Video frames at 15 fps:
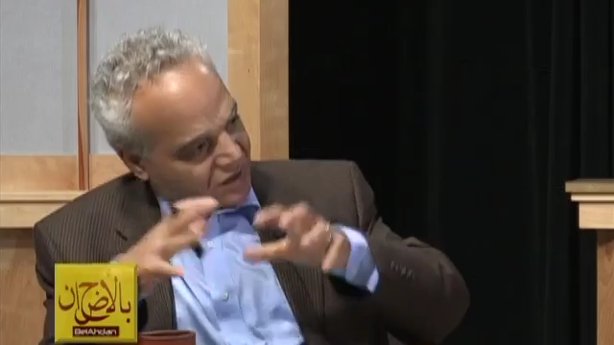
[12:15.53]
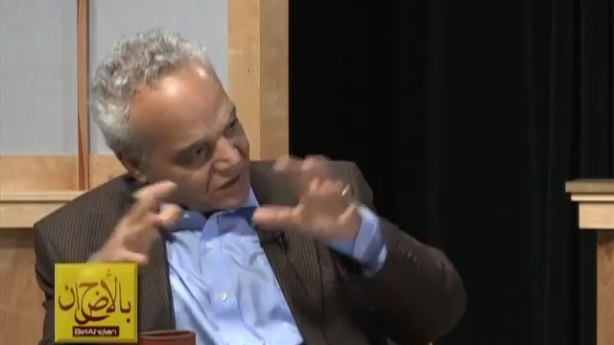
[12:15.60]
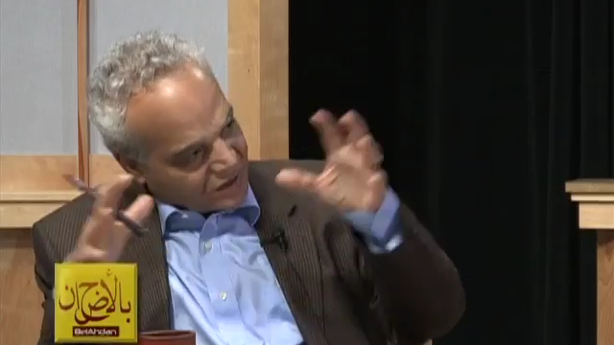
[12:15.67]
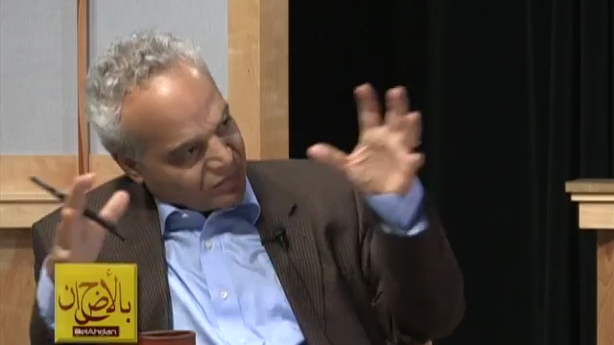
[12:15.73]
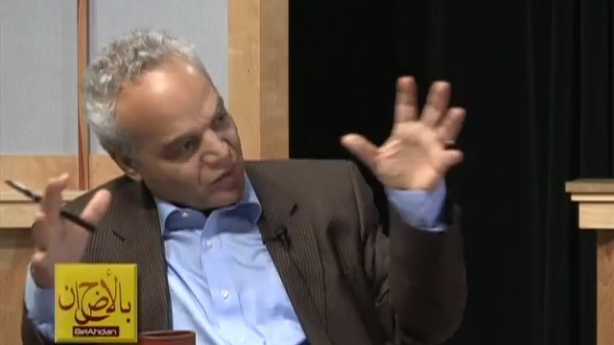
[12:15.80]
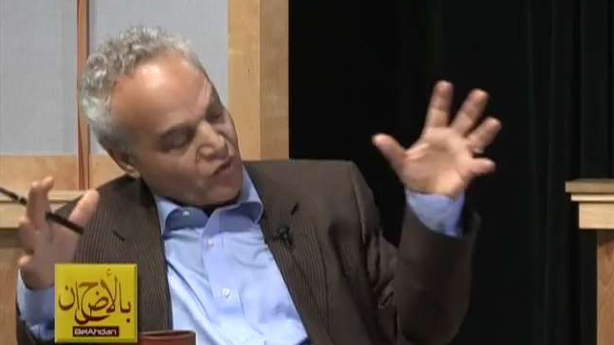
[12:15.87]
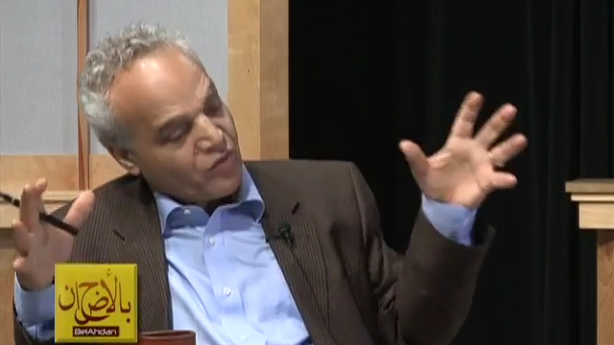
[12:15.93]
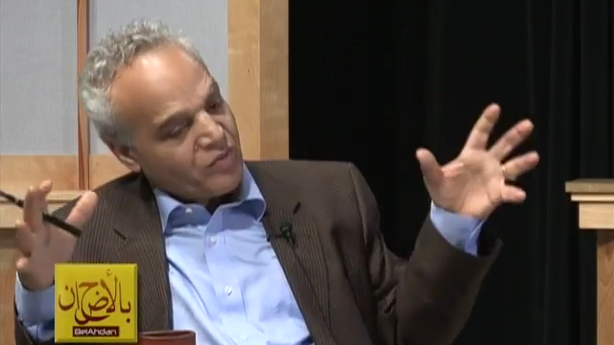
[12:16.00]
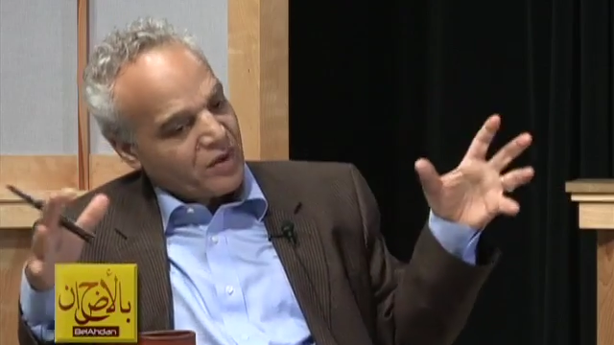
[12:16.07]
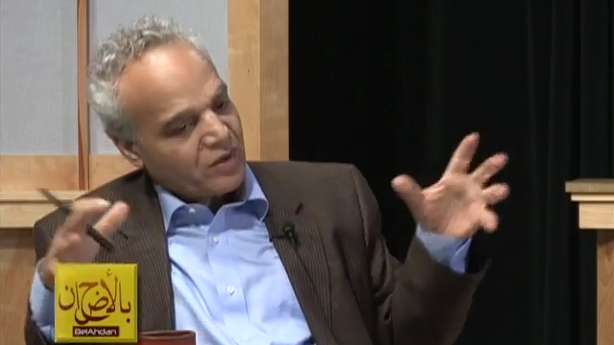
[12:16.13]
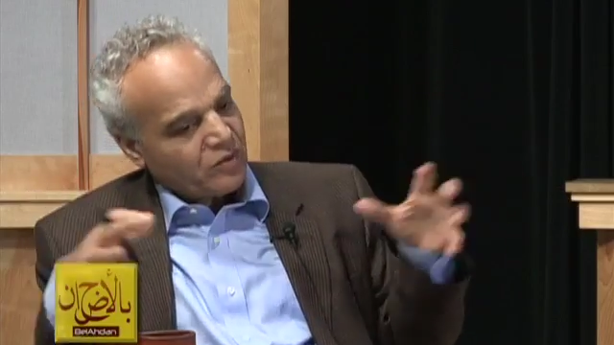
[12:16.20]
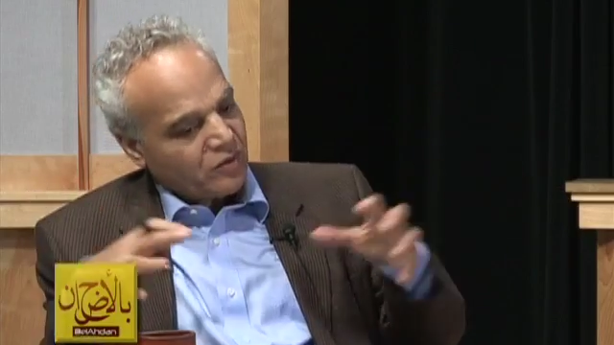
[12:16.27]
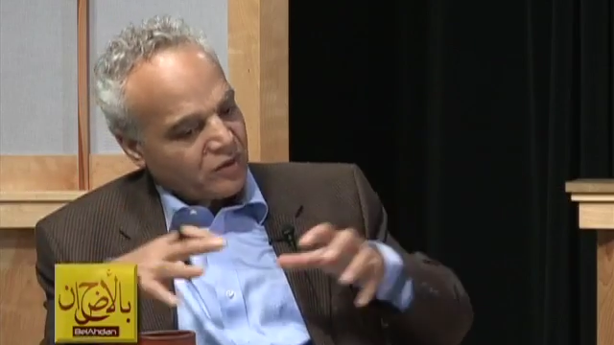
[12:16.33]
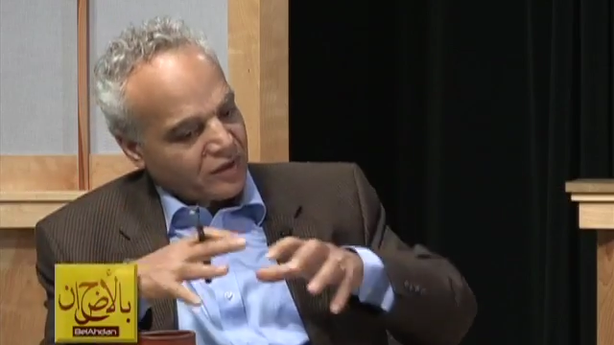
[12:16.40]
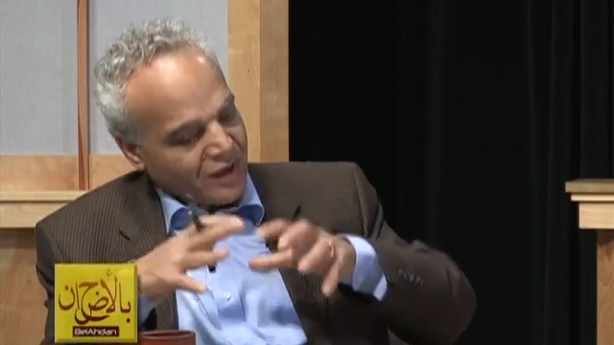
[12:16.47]

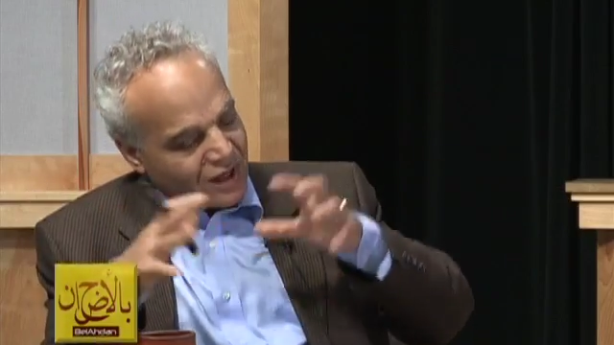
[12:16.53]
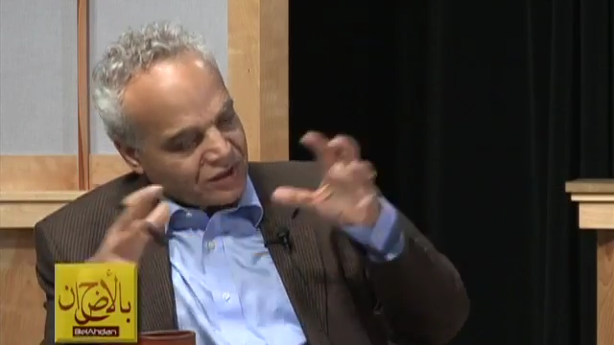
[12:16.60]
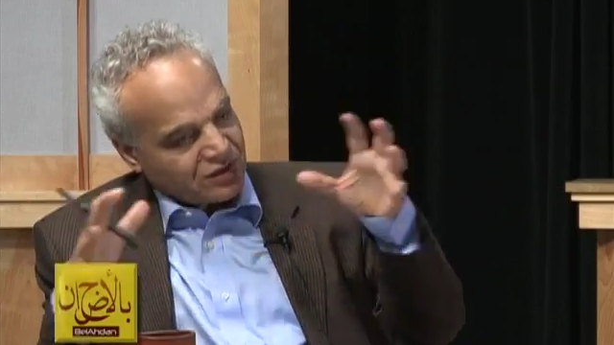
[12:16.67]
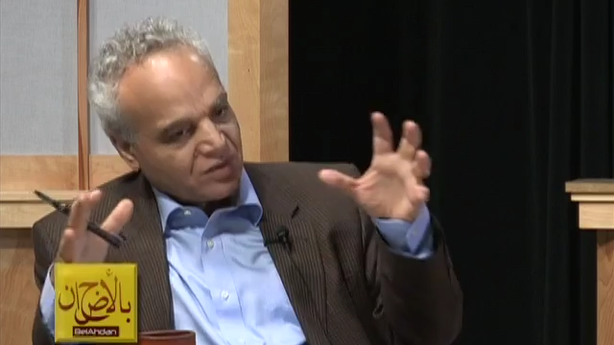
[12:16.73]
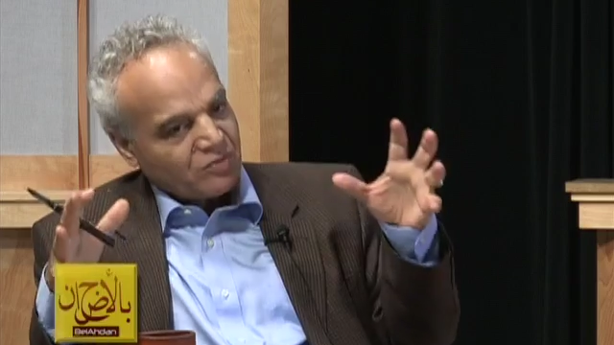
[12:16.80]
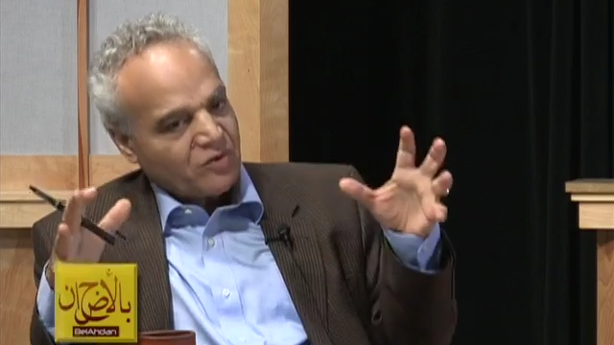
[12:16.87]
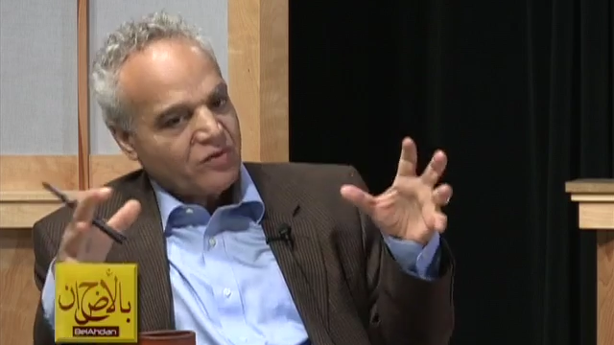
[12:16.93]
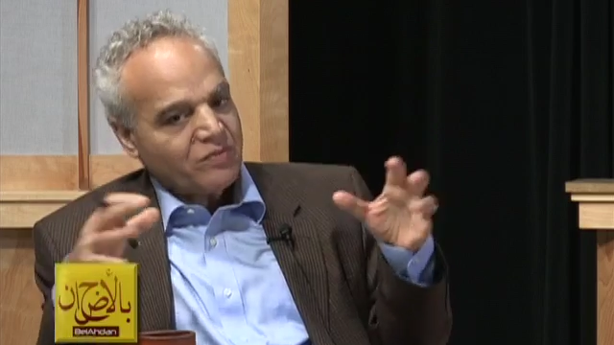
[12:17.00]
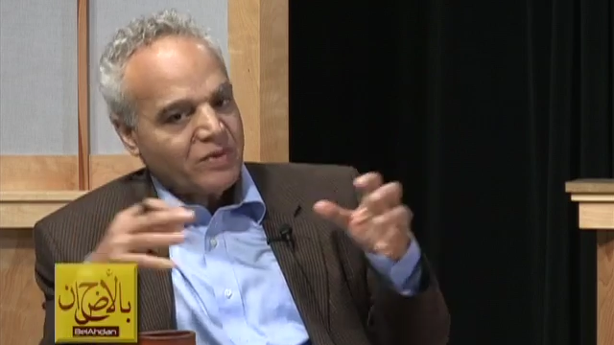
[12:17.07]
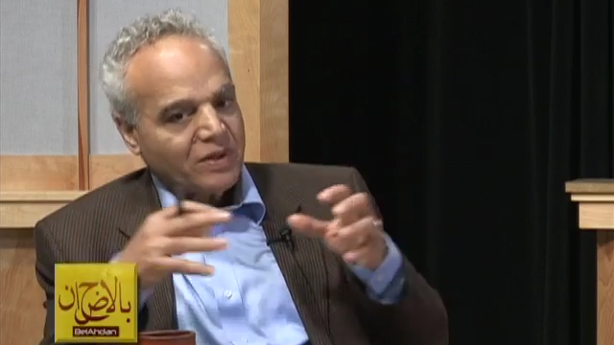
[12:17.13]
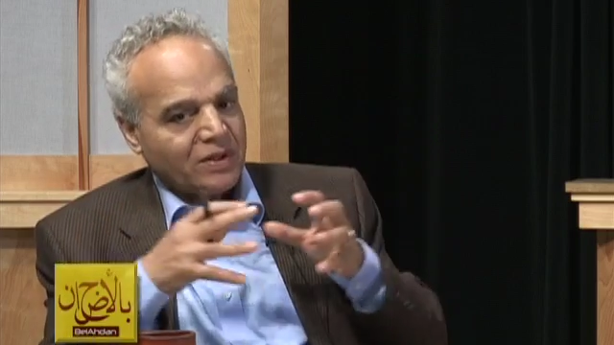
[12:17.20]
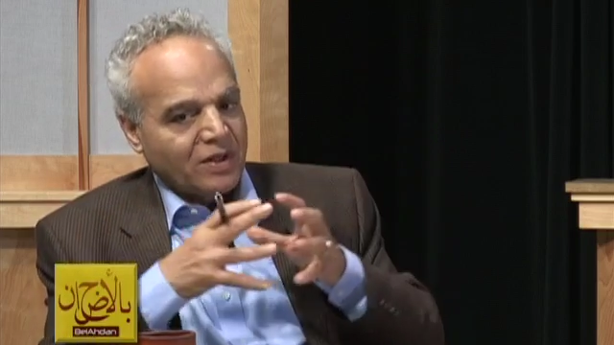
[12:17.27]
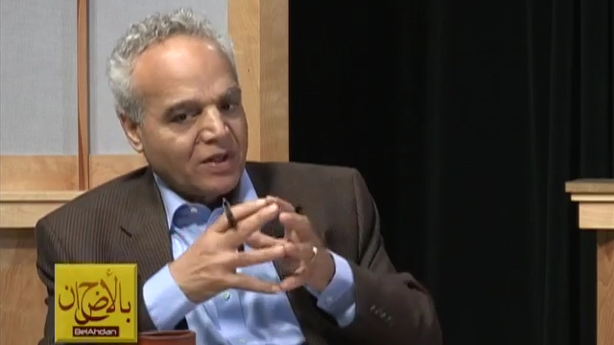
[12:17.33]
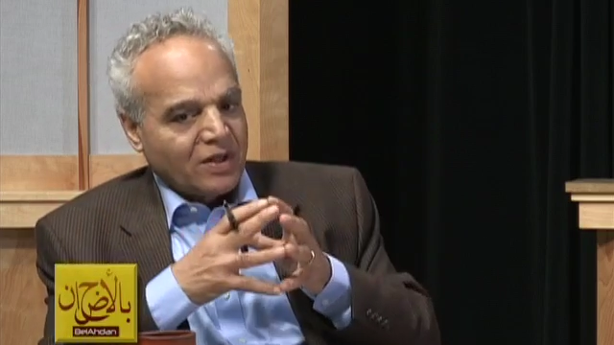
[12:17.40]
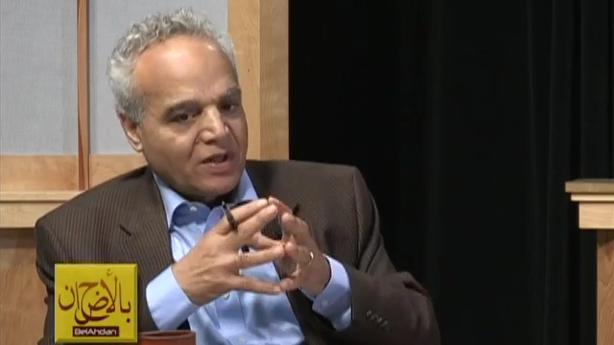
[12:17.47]
movement or national movement,